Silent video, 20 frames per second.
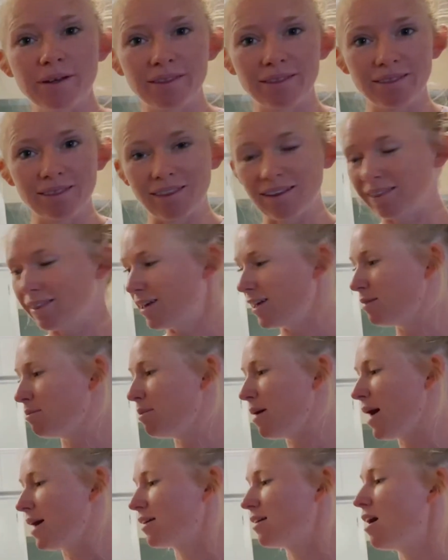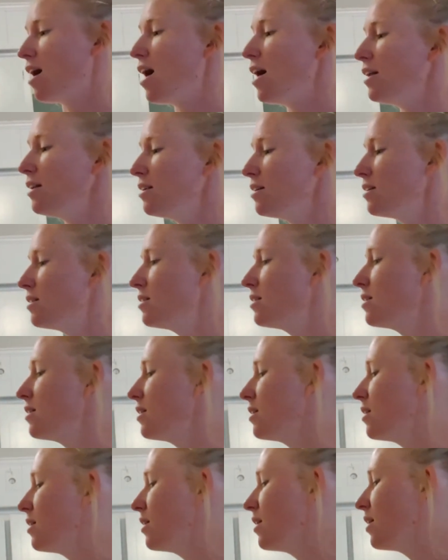to put the lid back on
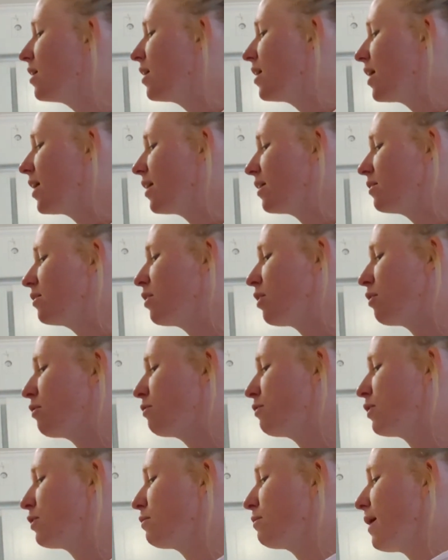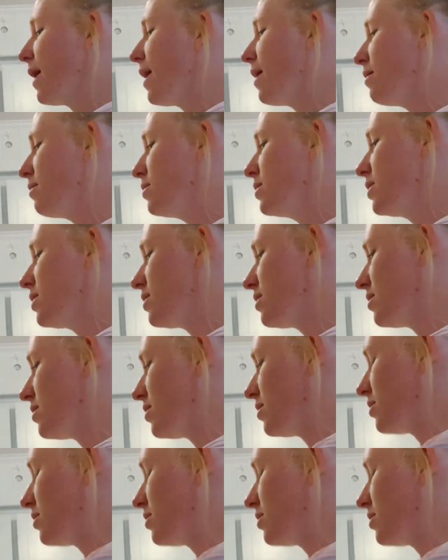and go for round